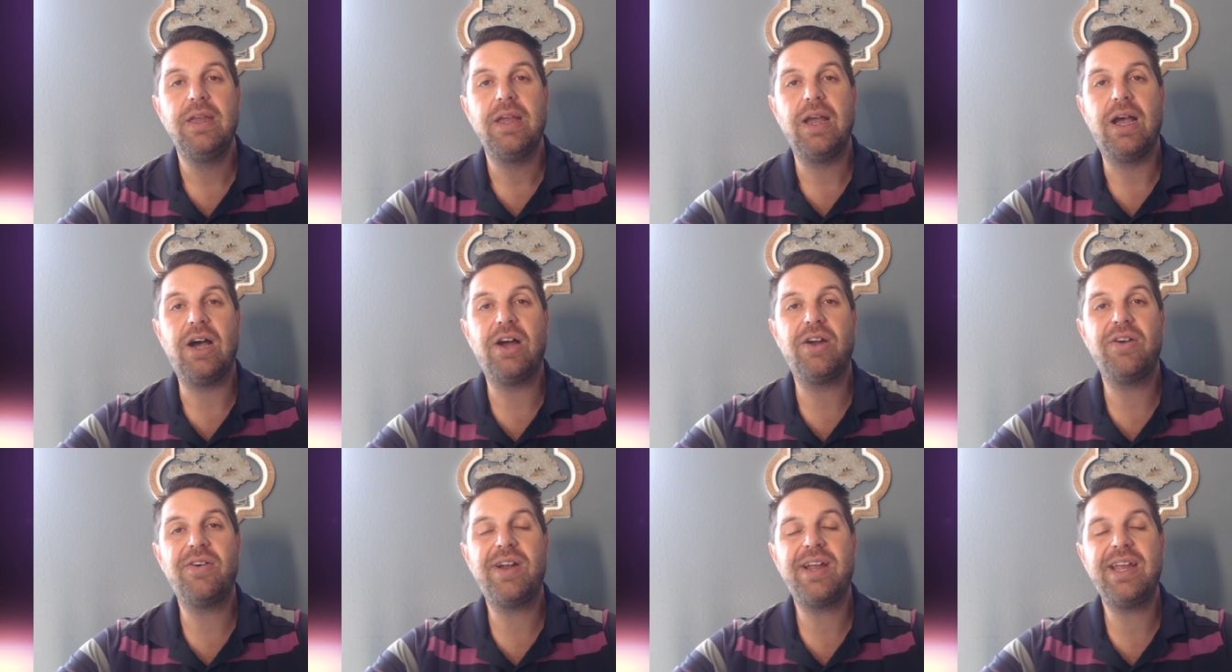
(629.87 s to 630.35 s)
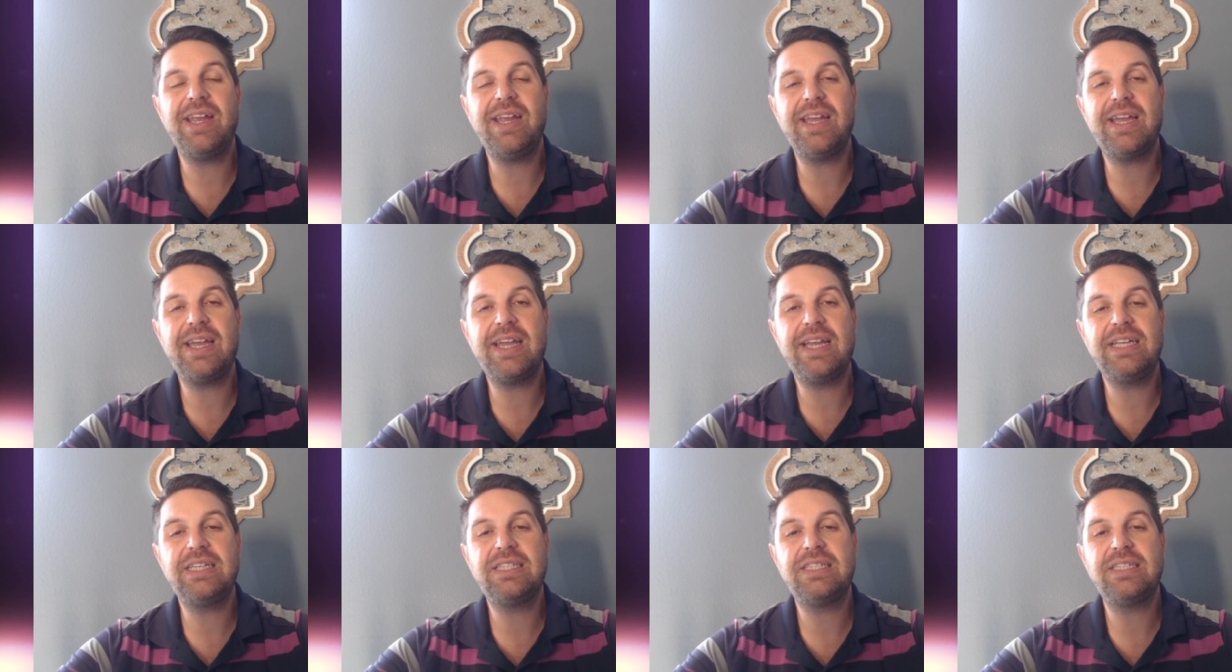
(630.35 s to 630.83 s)
All right,
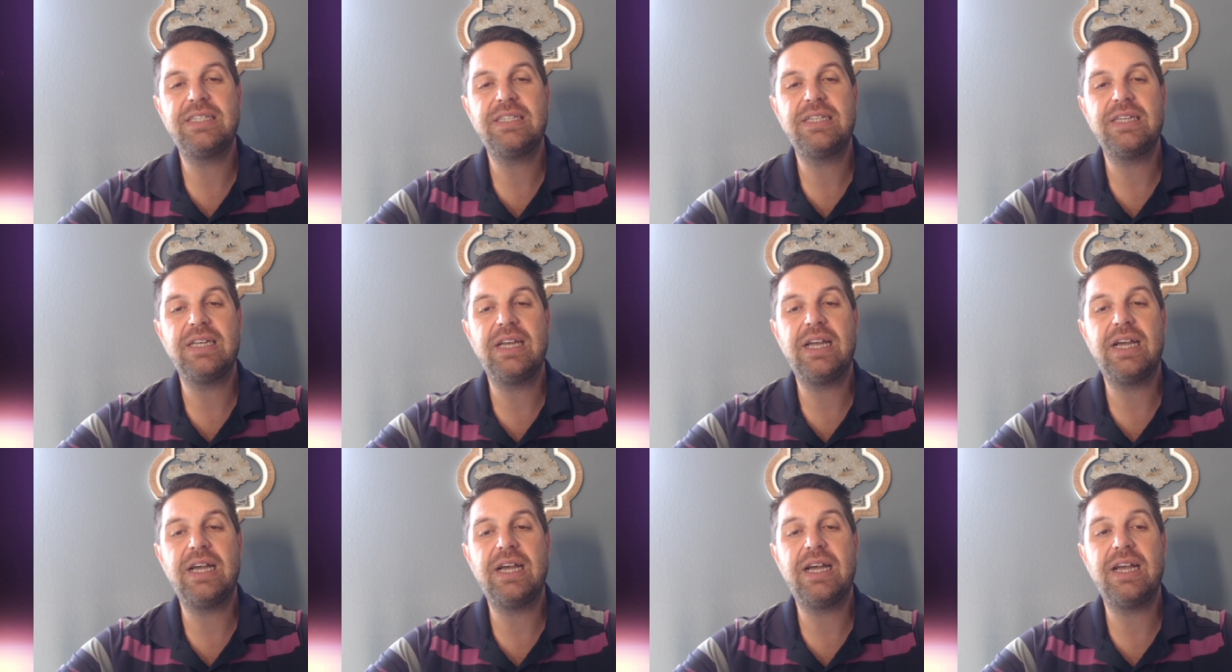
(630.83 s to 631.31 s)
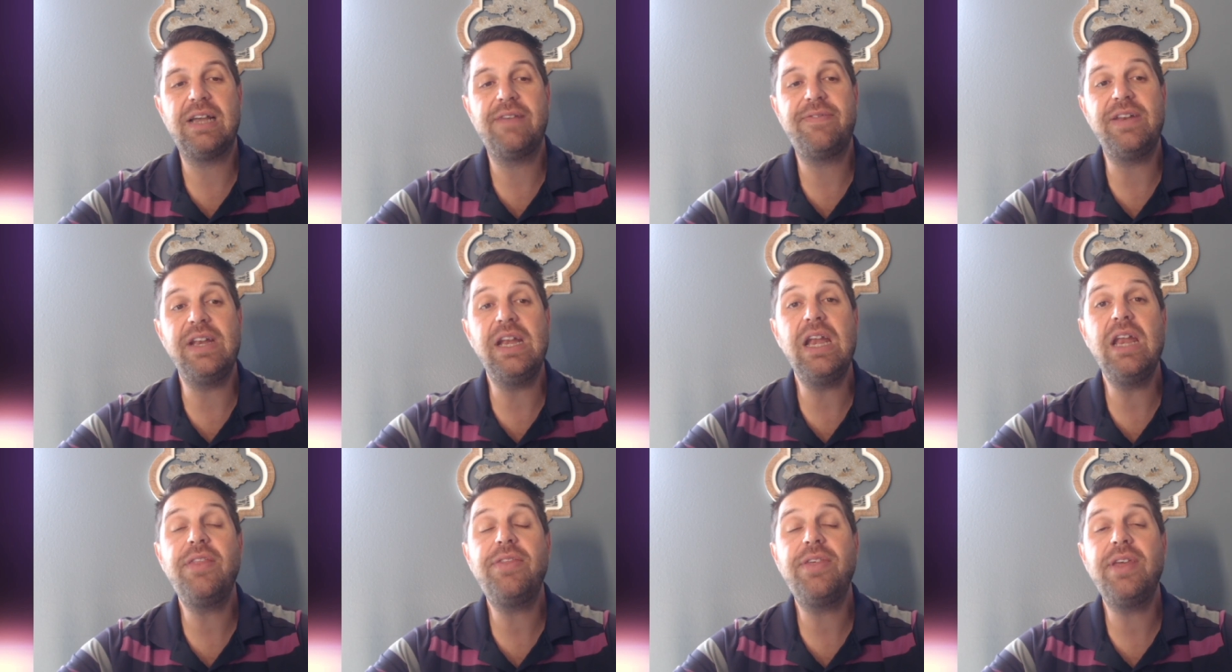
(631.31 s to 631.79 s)
guys. If
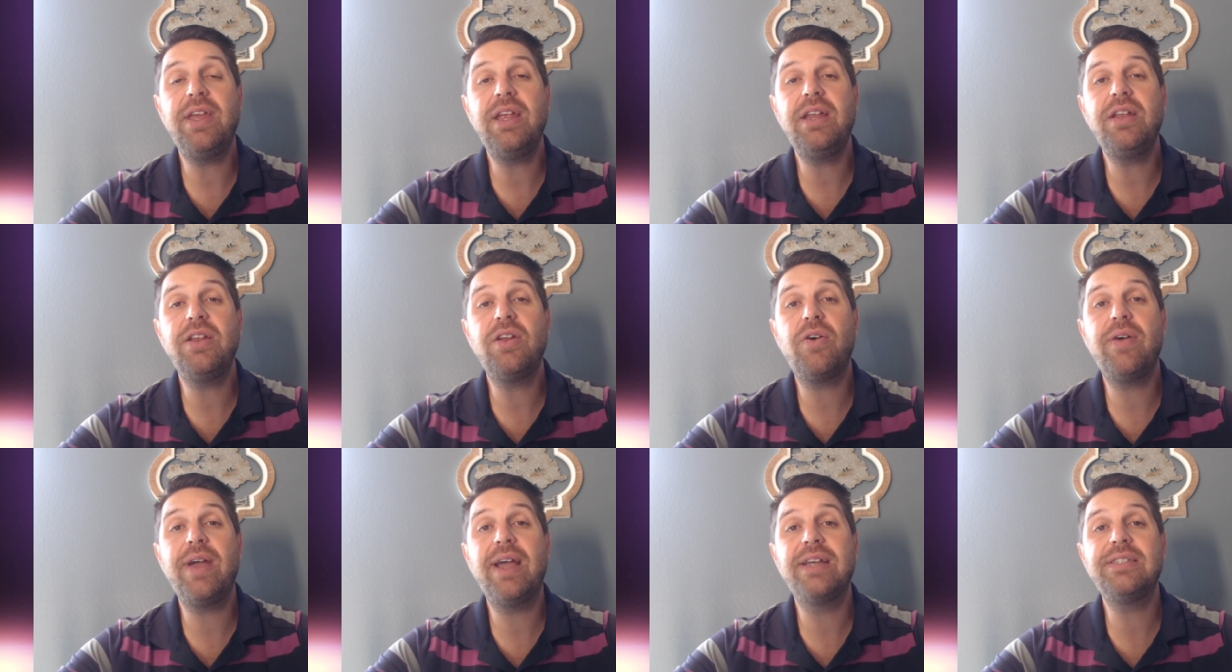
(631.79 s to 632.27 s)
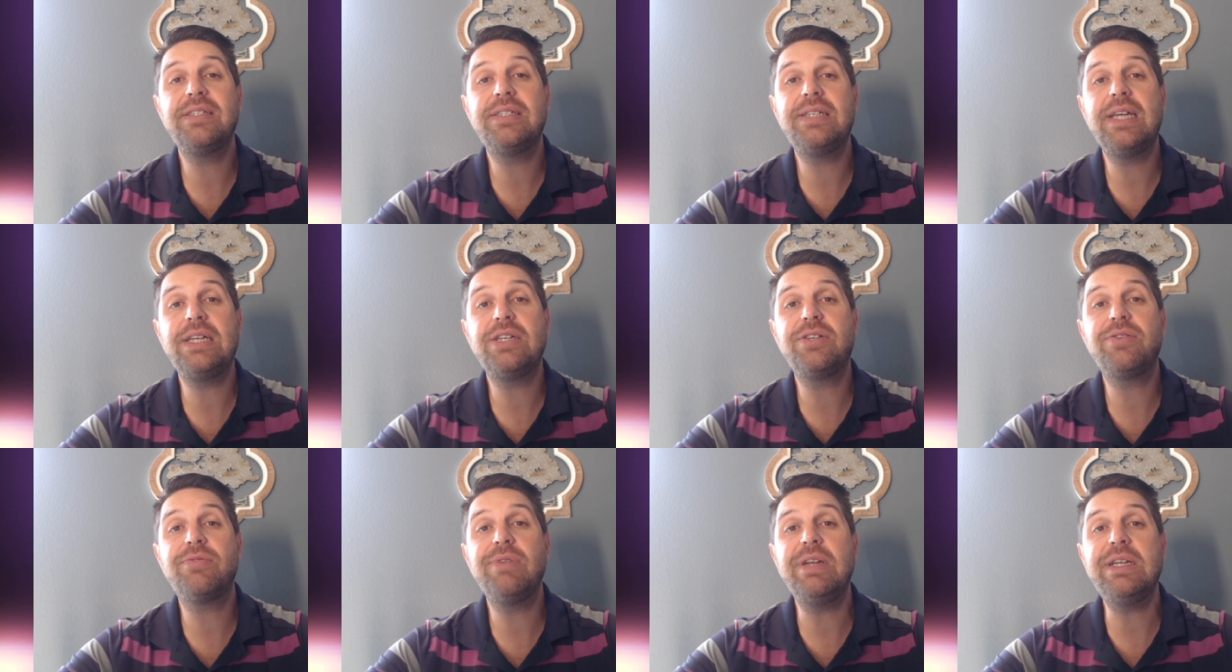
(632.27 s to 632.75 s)
you need anything, don't
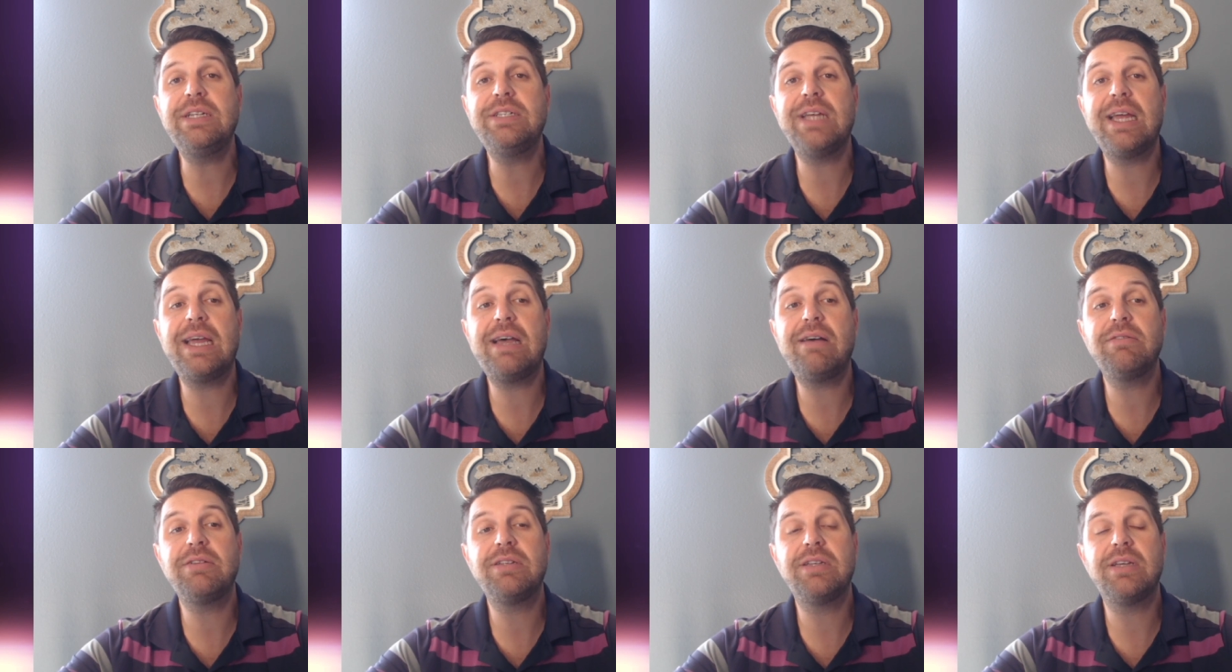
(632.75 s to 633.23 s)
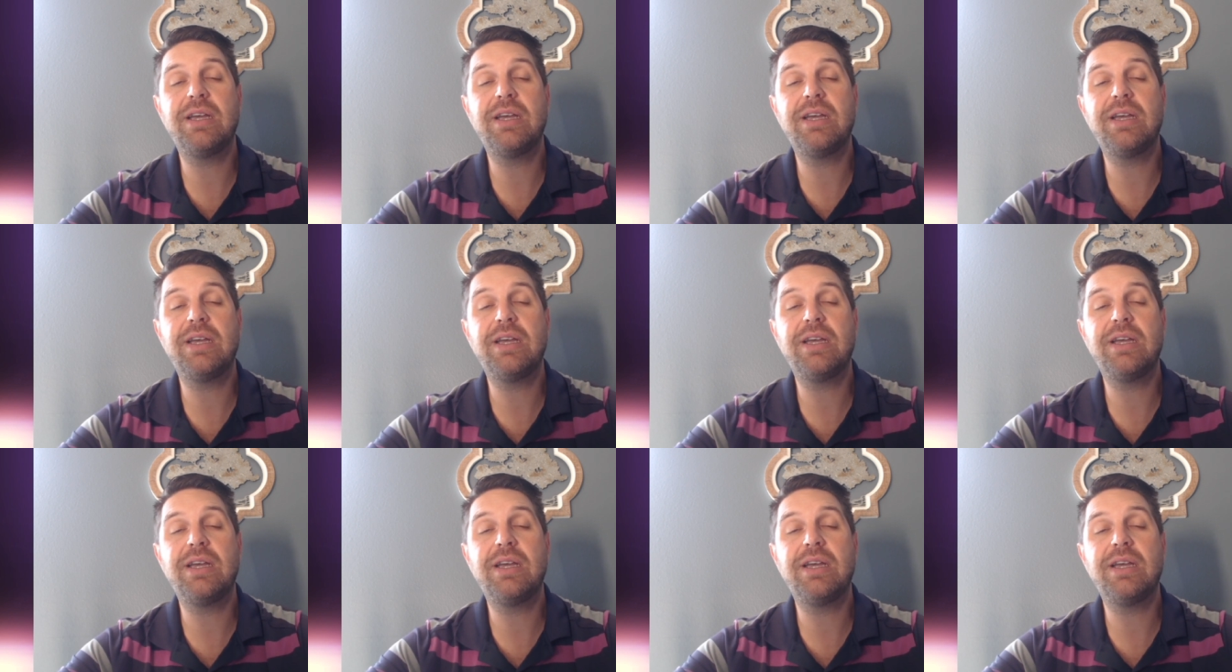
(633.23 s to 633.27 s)
hesitate to reach out.